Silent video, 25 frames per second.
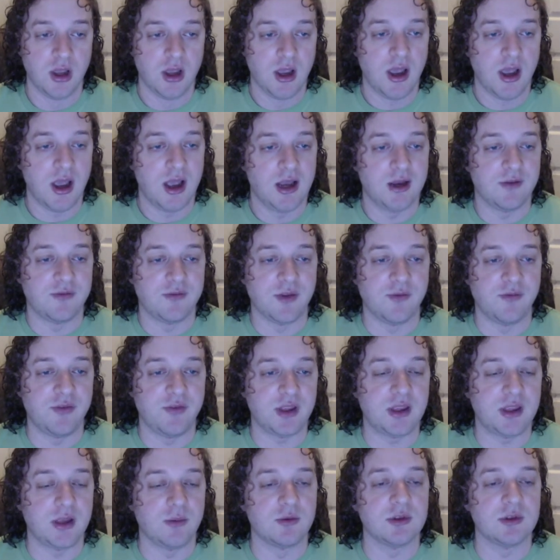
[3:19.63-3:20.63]
And if the
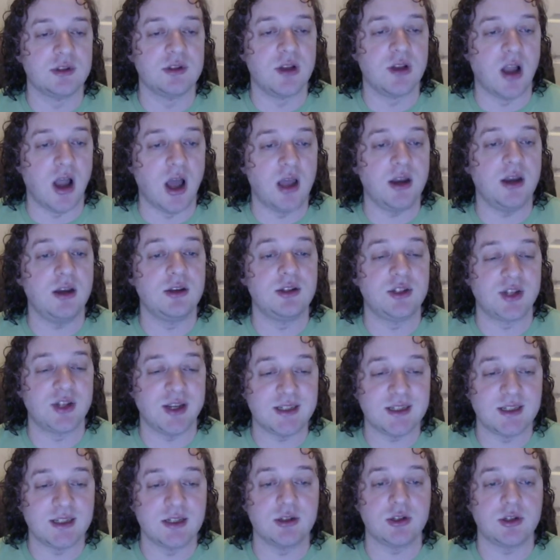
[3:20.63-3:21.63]
victim was not
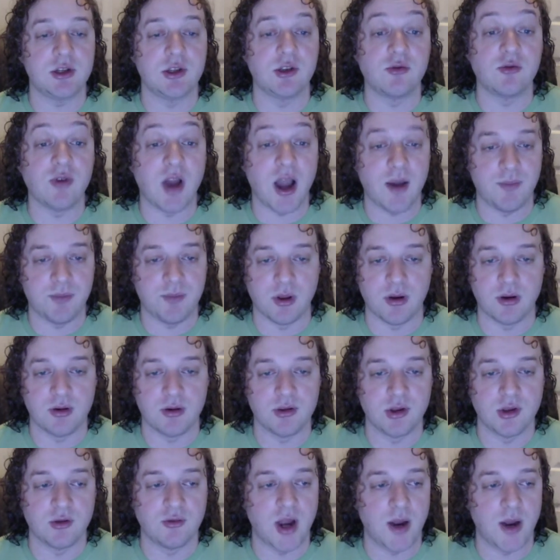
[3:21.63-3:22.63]
adjacent to the
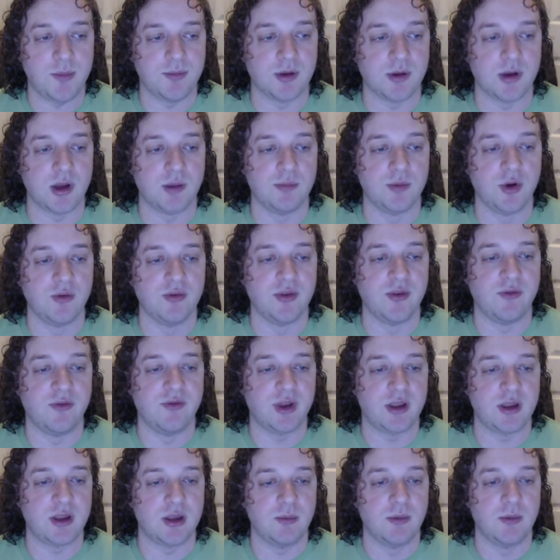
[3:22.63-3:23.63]
grappler can move the
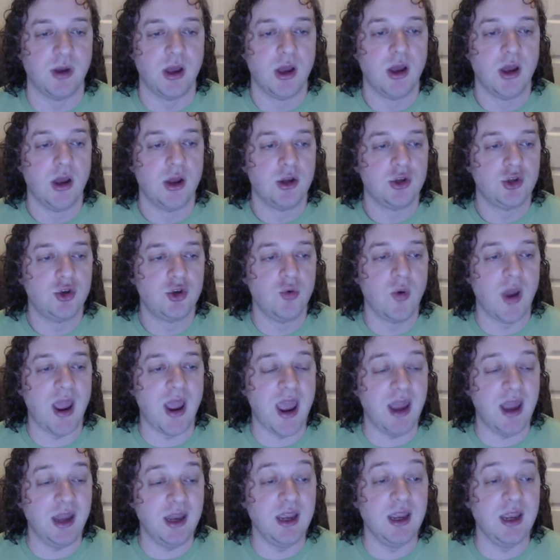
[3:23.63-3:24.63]
victim to
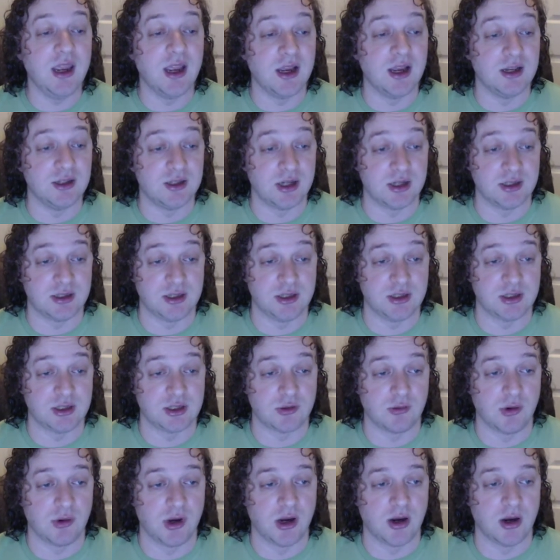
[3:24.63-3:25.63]
any adjacent
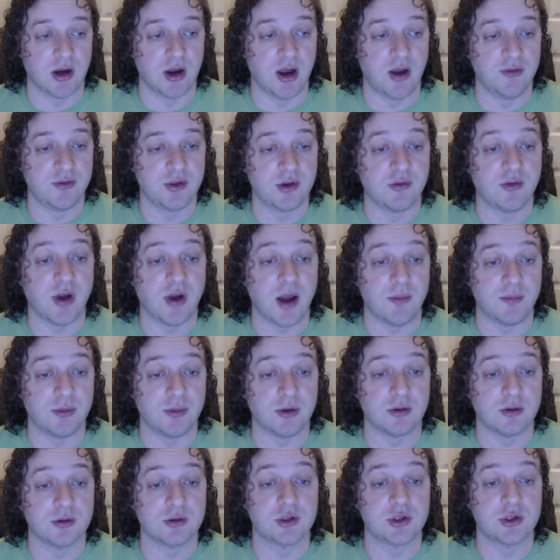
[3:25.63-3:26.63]
square of the
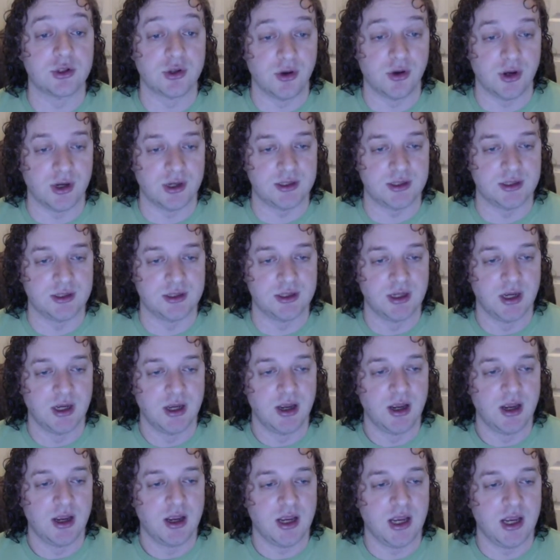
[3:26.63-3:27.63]
grappler's choice,
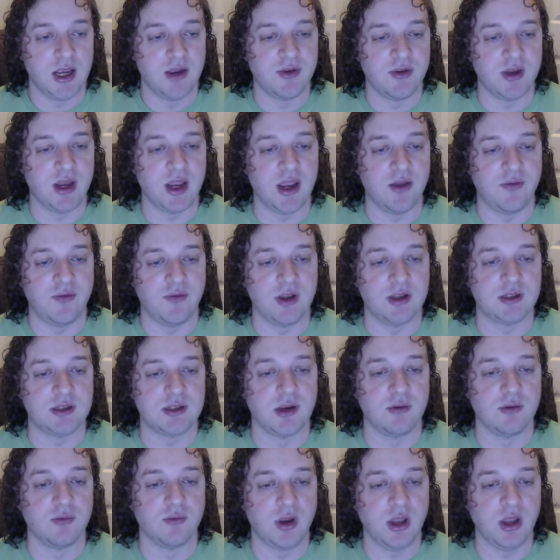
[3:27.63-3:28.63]
even if it's a
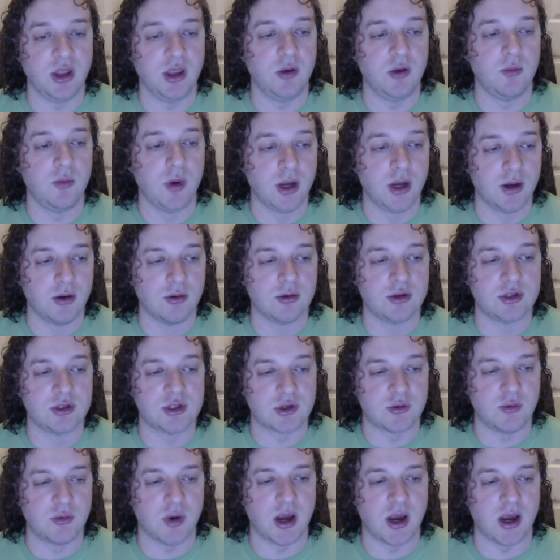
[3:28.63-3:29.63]
really weird
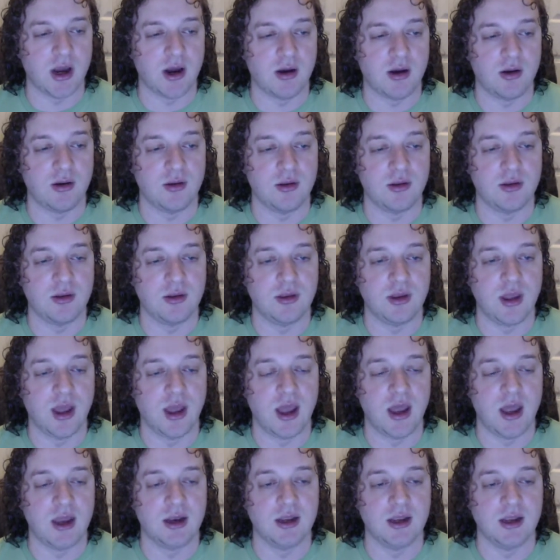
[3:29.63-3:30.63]
square
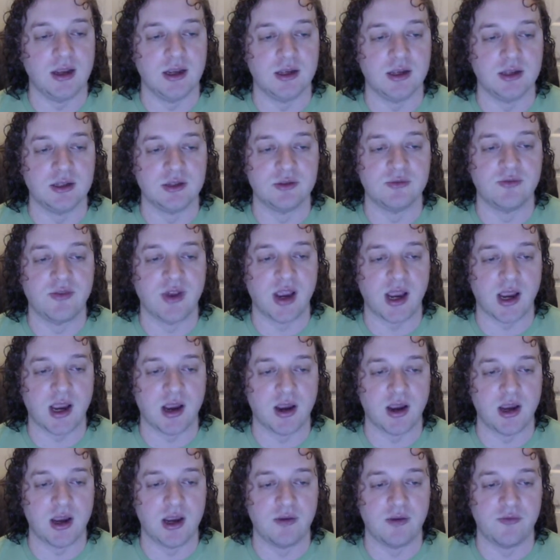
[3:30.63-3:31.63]
that is
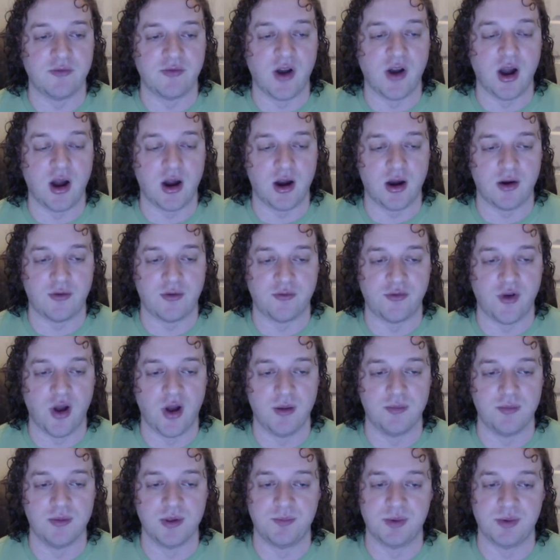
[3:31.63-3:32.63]
very far
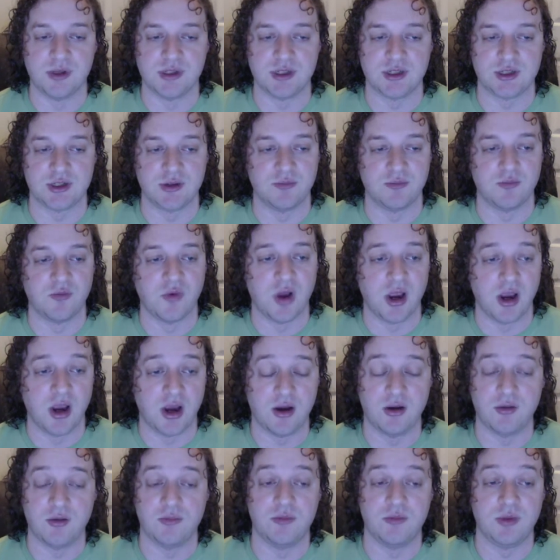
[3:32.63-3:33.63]
from the position
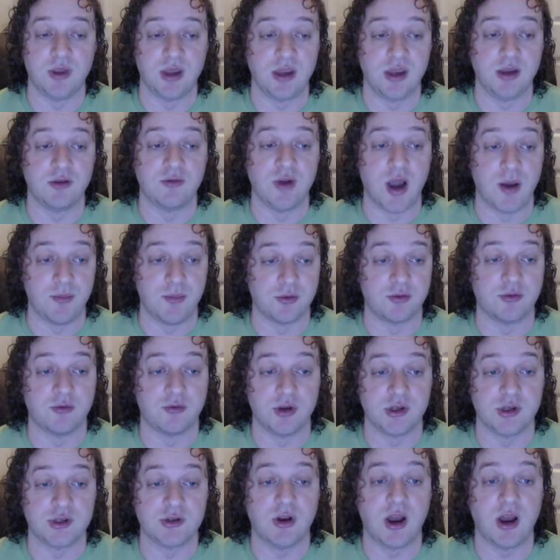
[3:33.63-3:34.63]
where the grappled
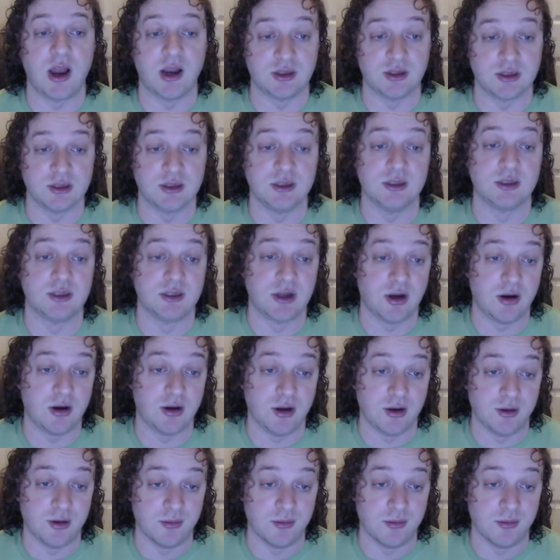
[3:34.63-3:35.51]
creature actually is starting.